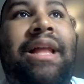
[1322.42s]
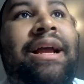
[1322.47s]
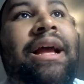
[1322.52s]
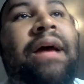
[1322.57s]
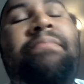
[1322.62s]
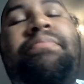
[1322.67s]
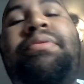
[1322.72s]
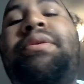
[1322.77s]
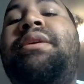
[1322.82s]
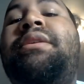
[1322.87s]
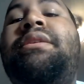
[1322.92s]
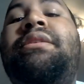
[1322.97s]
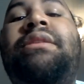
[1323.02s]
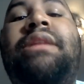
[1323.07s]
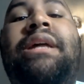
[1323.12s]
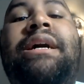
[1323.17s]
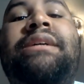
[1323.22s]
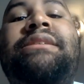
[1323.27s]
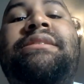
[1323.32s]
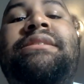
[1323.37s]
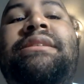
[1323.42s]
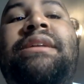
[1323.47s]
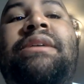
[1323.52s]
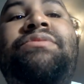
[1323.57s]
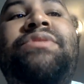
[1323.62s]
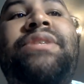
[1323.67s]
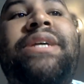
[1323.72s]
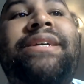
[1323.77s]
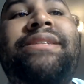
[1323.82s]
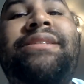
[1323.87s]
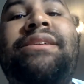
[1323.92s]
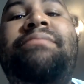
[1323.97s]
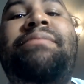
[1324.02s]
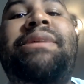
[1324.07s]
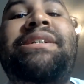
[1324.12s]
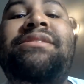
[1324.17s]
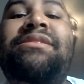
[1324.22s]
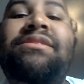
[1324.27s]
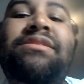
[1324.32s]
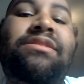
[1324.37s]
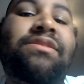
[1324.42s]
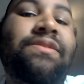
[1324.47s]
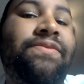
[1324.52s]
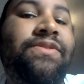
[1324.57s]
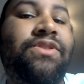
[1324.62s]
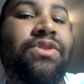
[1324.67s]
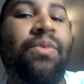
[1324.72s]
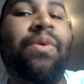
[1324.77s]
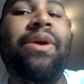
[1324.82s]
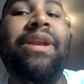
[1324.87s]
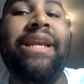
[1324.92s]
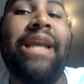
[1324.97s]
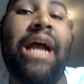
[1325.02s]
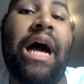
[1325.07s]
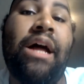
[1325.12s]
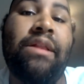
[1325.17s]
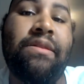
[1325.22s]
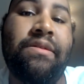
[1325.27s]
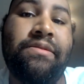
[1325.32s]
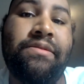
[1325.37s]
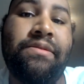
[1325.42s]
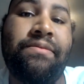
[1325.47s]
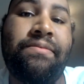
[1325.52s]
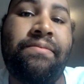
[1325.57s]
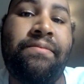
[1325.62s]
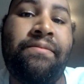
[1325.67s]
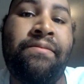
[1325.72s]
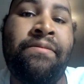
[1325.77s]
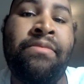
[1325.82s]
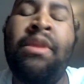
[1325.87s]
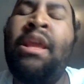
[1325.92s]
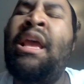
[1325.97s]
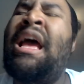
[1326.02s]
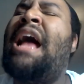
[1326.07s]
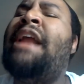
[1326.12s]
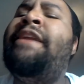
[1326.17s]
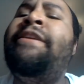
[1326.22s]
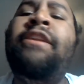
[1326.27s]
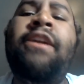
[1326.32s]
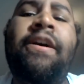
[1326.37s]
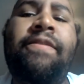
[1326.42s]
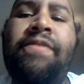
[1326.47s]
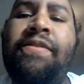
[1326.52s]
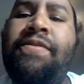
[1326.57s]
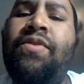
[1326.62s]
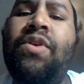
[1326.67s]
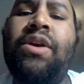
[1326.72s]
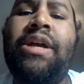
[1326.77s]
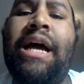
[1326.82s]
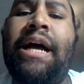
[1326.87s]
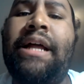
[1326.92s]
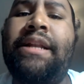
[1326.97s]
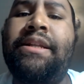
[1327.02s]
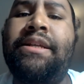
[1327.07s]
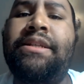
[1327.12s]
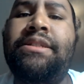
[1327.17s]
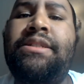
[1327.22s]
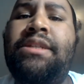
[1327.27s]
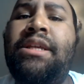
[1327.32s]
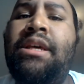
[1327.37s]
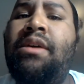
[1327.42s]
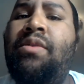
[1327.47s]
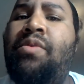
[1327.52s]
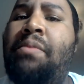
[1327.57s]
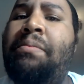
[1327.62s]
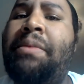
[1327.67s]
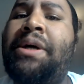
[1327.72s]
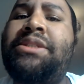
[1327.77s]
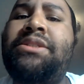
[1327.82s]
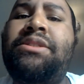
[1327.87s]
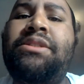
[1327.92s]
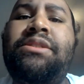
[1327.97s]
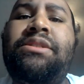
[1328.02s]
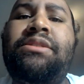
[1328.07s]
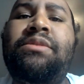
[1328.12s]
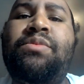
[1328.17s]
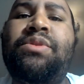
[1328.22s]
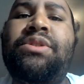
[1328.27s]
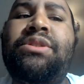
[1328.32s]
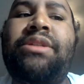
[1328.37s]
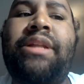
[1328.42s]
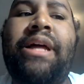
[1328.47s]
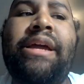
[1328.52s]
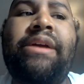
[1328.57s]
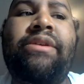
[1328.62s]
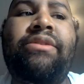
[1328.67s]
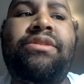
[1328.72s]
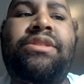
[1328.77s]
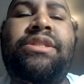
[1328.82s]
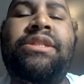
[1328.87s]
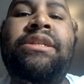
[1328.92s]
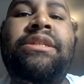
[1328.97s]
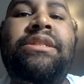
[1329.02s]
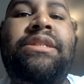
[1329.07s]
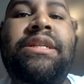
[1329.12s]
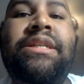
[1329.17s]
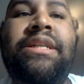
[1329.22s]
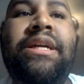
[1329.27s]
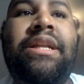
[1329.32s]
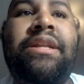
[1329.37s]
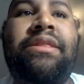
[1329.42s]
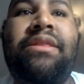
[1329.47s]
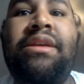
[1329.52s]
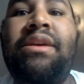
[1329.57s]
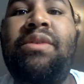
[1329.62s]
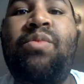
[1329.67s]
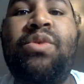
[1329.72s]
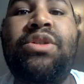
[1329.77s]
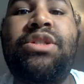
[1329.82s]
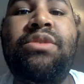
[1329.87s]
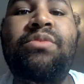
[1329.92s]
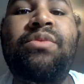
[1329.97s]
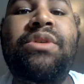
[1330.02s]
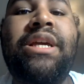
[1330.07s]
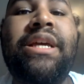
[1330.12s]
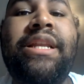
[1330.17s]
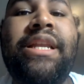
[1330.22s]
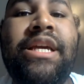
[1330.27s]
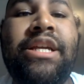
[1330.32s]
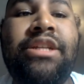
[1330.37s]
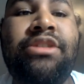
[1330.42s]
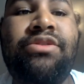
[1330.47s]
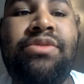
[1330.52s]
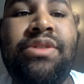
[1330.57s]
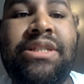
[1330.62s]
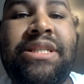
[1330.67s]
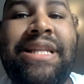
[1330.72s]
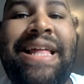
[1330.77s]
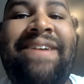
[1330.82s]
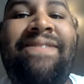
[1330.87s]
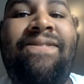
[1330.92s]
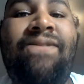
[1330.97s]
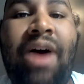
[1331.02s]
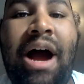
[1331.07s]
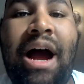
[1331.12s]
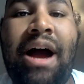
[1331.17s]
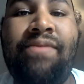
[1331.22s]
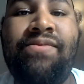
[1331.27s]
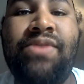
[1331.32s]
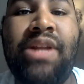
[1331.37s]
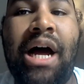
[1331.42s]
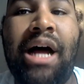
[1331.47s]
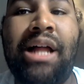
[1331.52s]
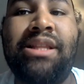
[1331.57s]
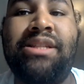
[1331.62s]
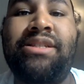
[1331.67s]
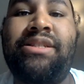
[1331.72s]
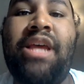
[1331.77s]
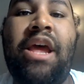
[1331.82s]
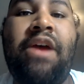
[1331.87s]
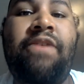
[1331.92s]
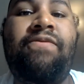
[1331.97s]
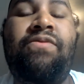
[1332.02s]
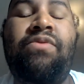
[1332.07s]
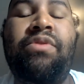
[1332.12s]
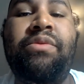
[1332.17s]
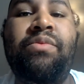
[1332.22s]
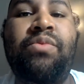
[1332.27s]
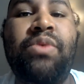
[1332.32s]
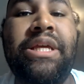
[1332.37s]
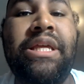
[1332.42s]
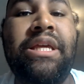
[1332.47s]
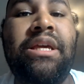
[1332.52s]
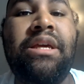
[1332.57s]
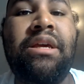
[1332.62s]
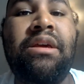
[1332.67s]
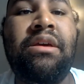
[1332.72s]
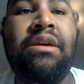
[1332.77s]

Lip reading: I got penalized, and I was asking my sister for $20. I never forgot this. When my sister was like, she did a thing where she would get interest, like $5 every week.